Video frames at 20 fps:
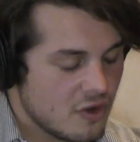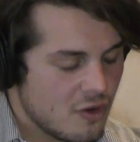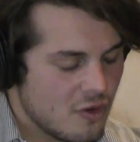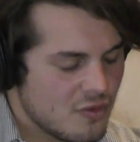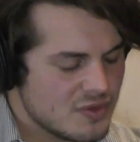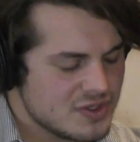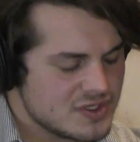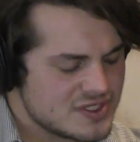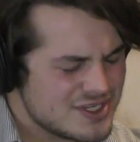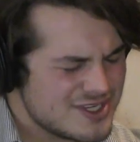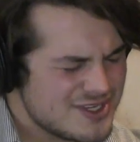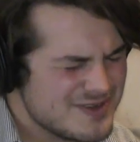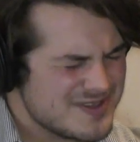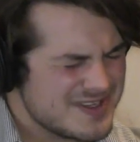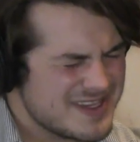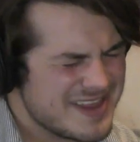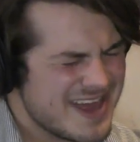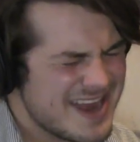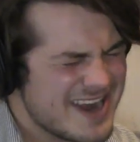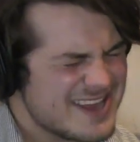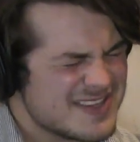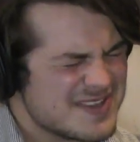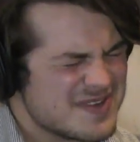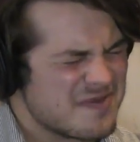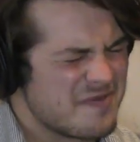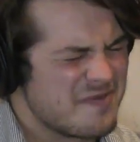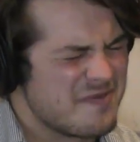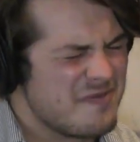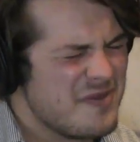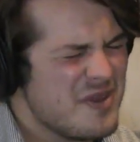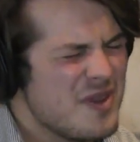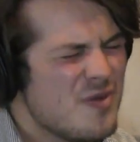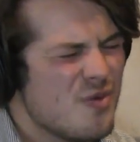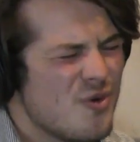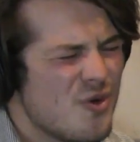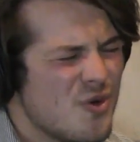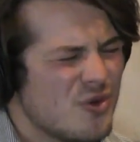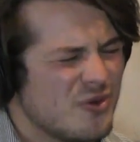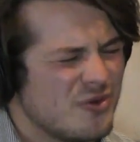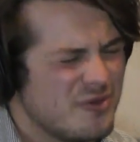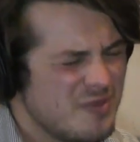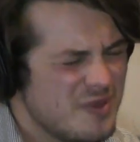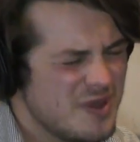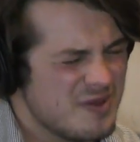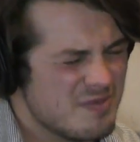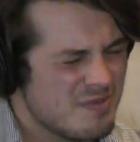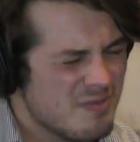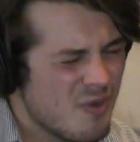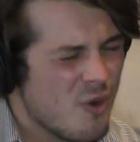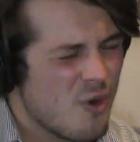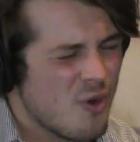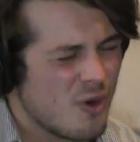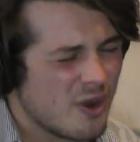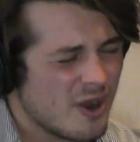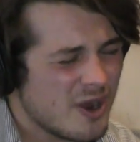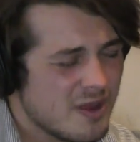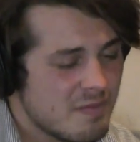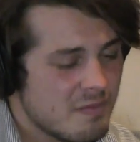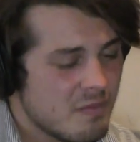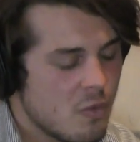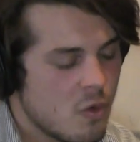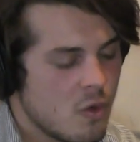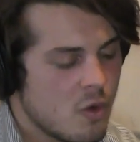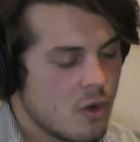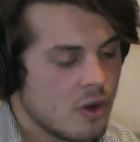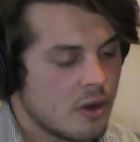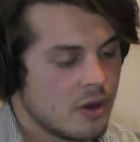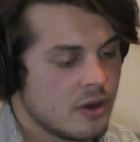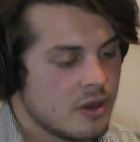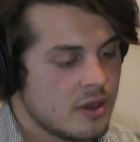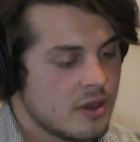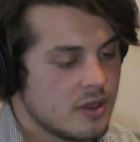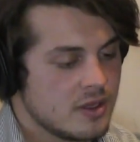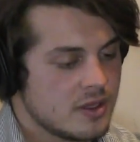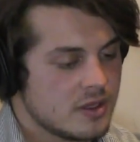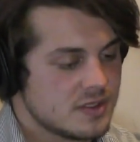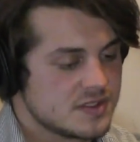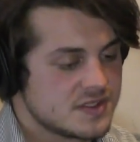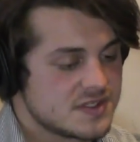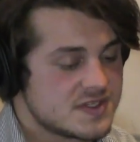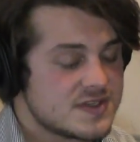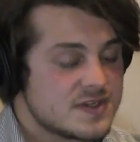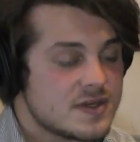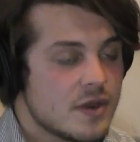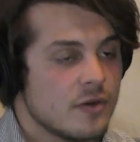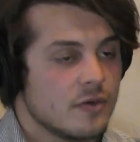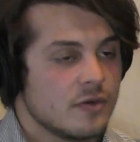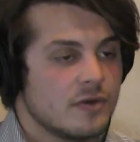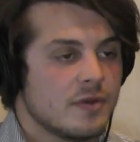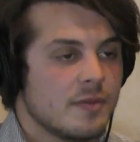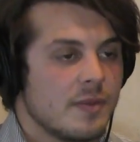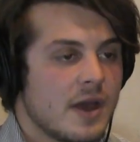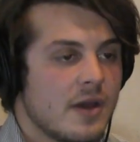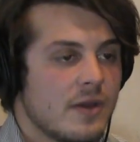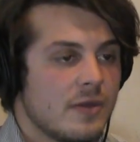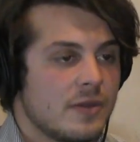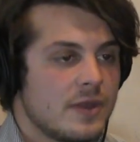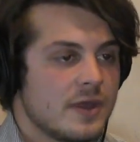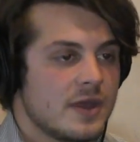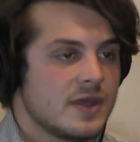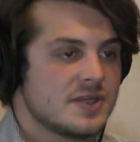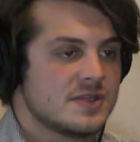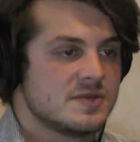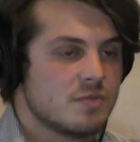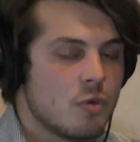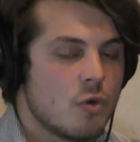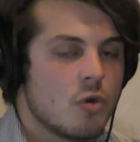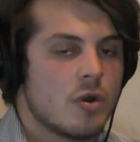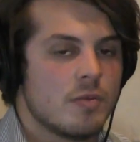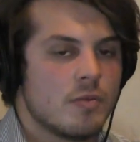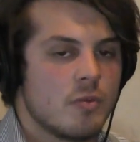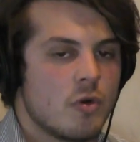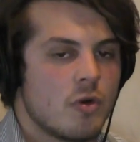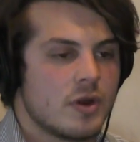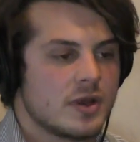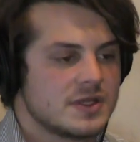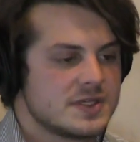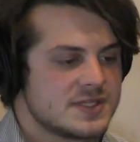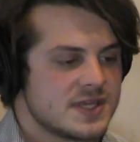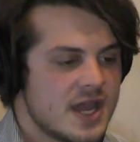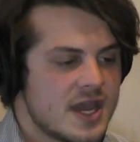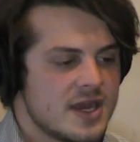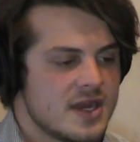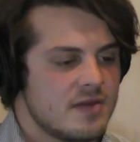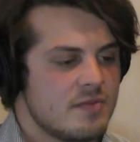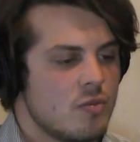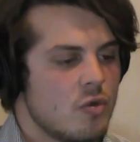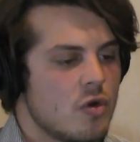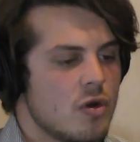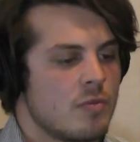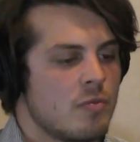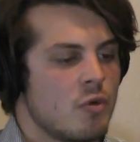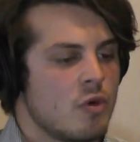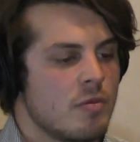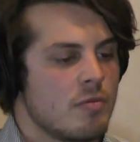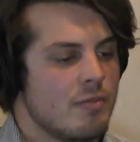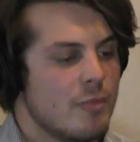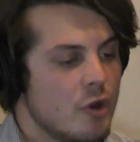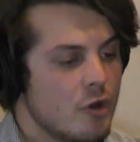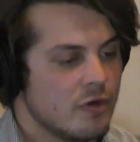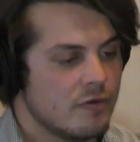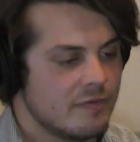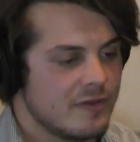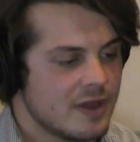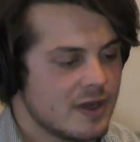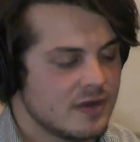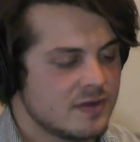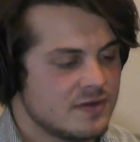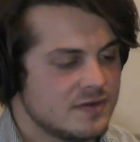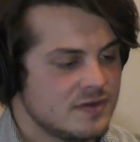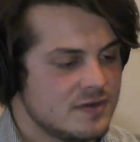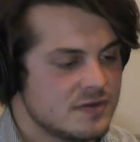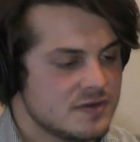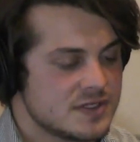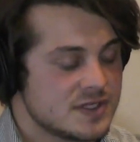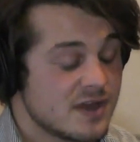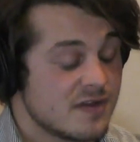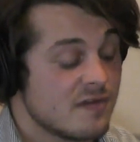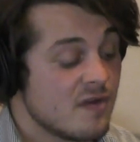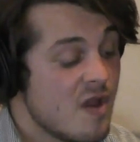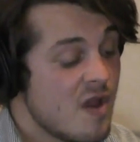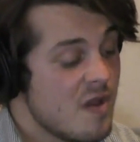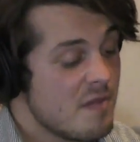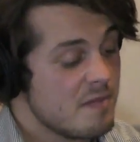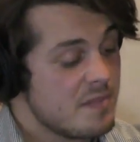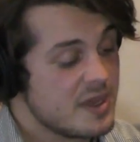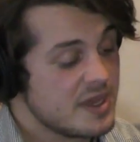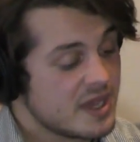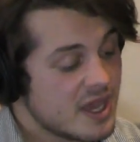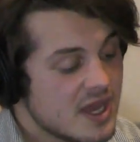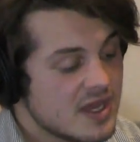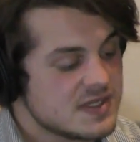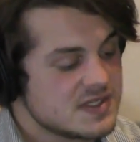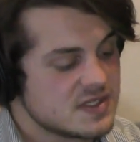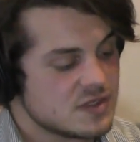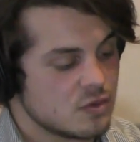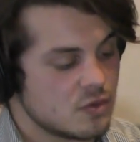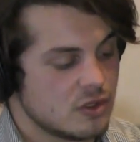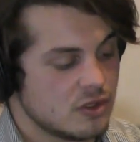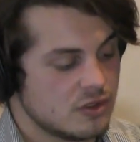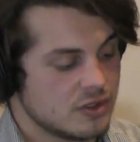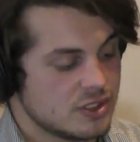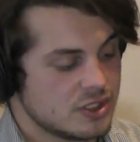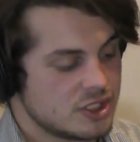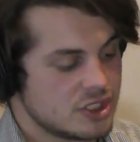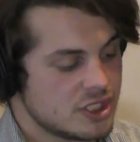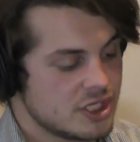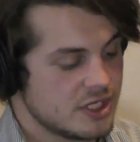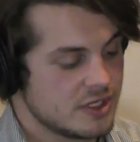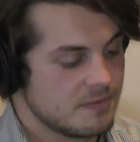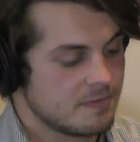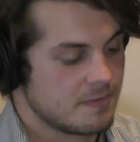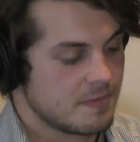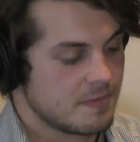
almost using that as fuel to be more and more stoked about things, more and more excited, more and more motivated to do stuff because the world is shit.